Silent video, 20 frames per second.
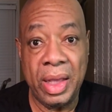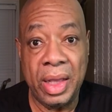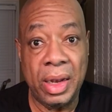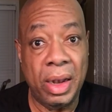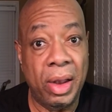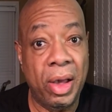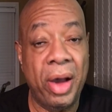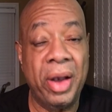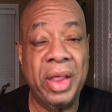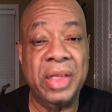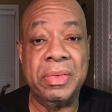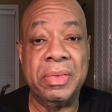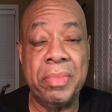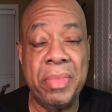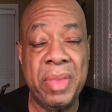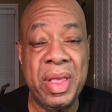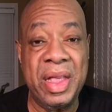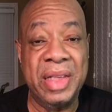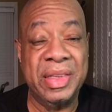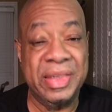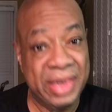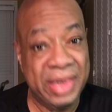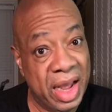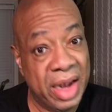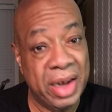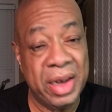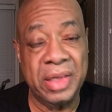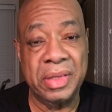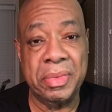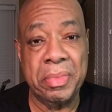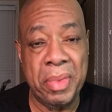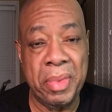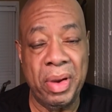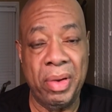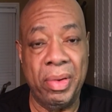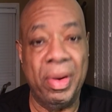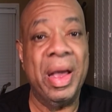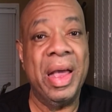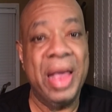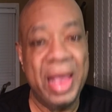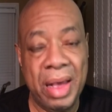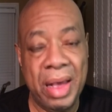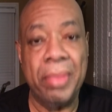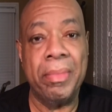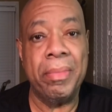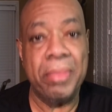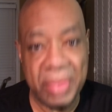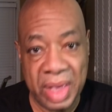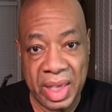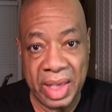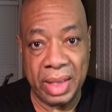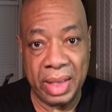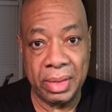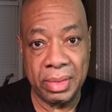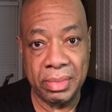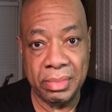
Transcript: Lord, it's me standing in this mirror. Help me.